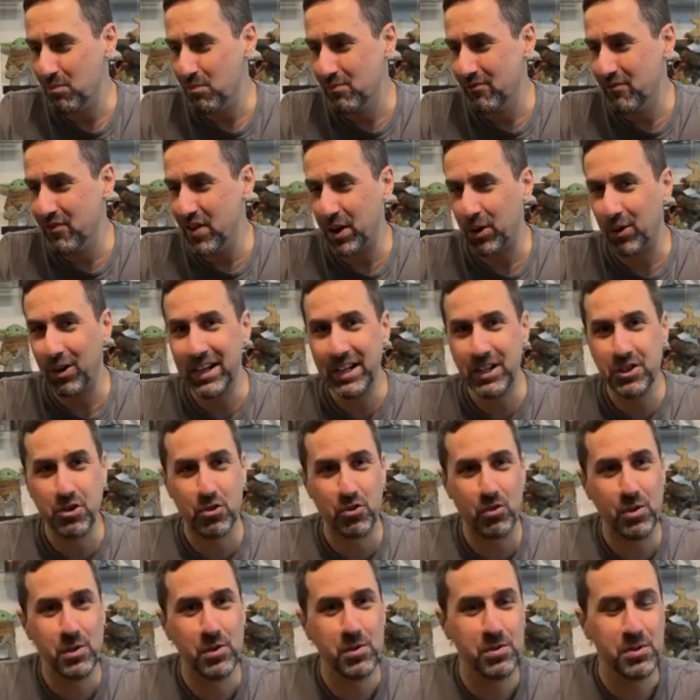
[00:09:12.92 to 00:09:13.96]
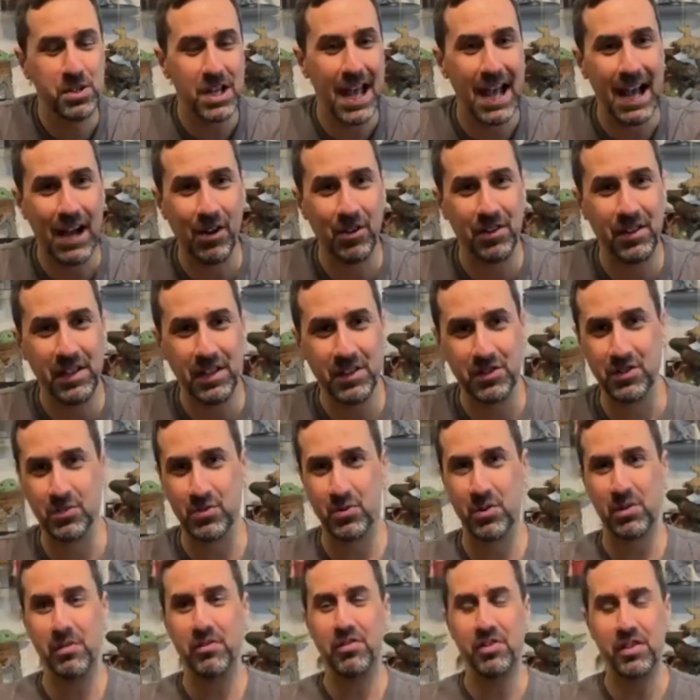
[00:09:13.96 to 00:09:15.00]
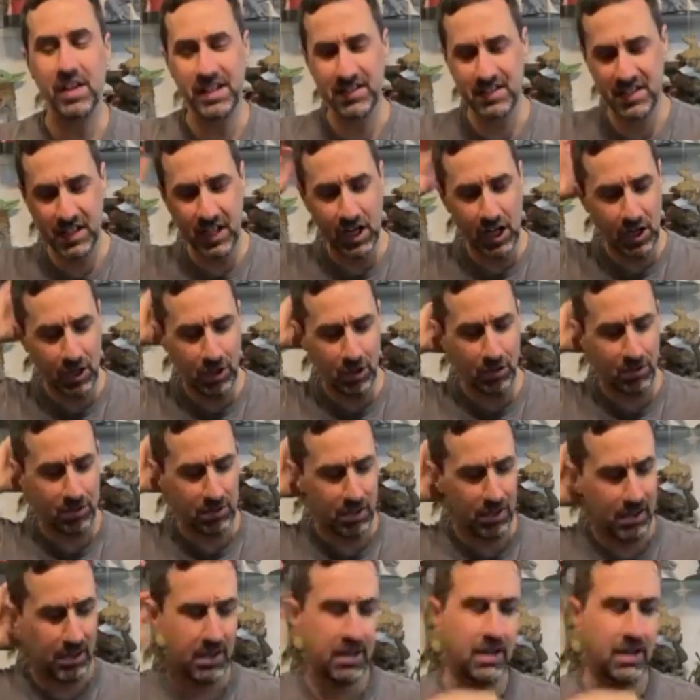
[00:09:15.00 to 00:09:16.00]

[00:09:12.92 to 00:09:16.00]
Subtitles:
Very true to how these sort of things go.